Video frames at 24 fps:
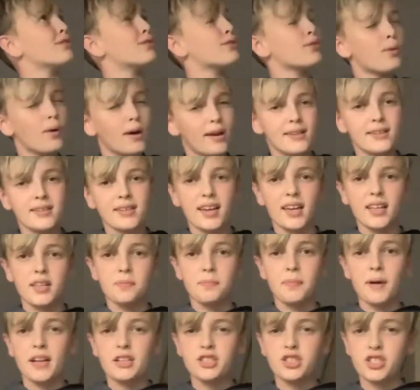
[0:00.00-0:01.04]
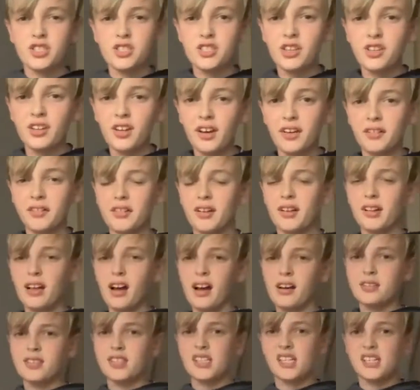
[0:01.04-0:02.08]
twice against Manchester United
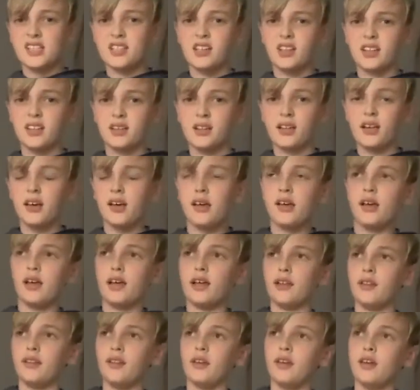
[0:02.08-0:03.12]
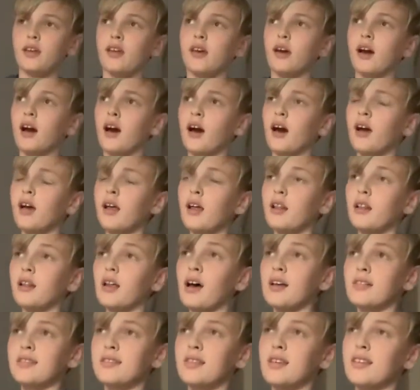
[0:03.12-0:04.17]
last season and in the uh,
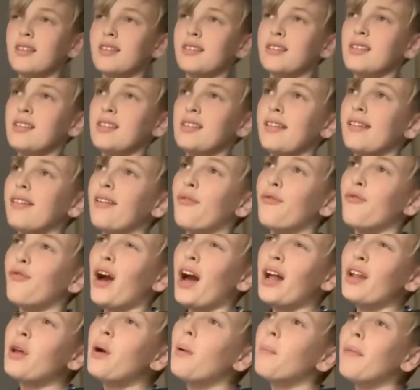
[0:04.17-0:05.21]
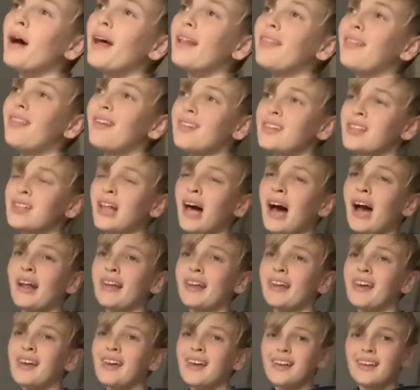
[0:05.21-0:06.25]
last day of the season, Nathaniel
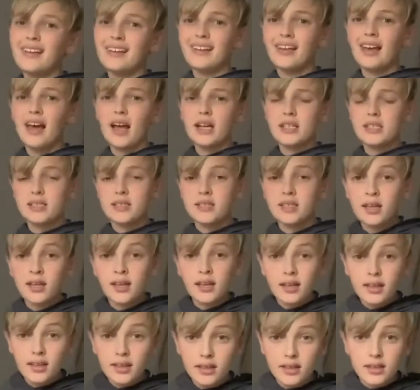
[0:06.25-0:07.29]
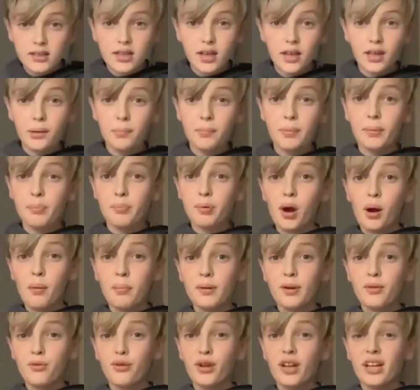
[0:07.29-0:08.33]
Mendez-Laing. Yes, he's going to be probably
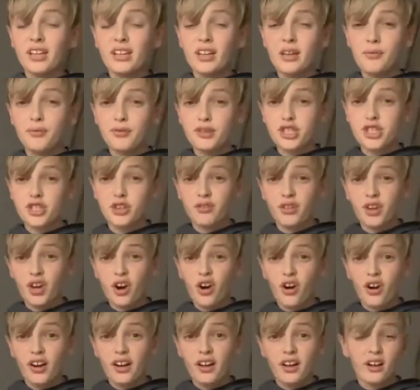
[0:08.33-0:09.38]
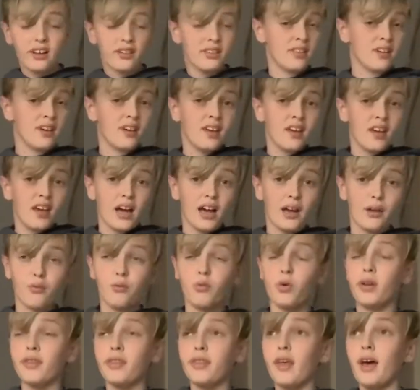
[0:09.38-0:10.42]
filling in for Junior Hoilett. I,
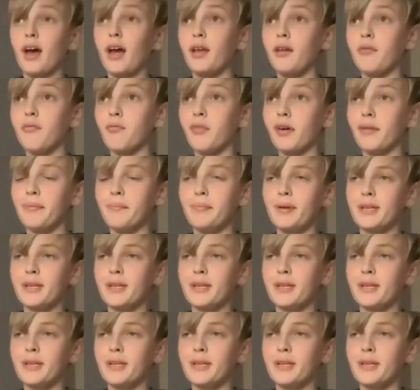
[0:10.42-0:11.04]
would, I wouldn't be